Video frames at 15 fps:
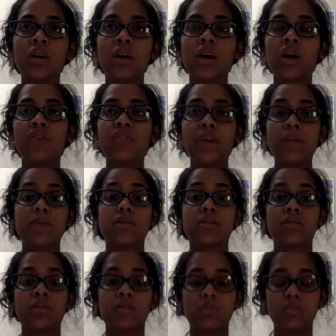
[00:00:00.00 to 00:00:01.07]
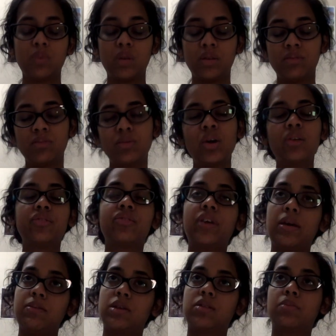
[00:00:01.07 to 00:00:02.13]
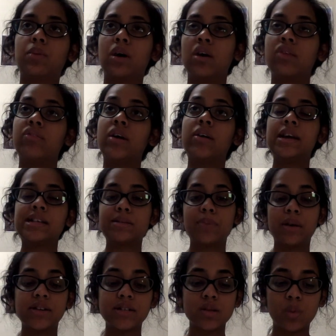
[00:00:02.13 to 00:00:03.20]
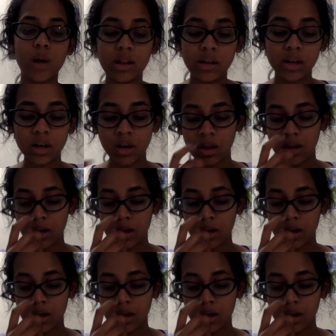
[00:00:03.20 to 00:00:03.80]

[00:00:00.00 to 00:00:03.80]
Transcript: a famous, well, not a famous, but a very experienced whaler,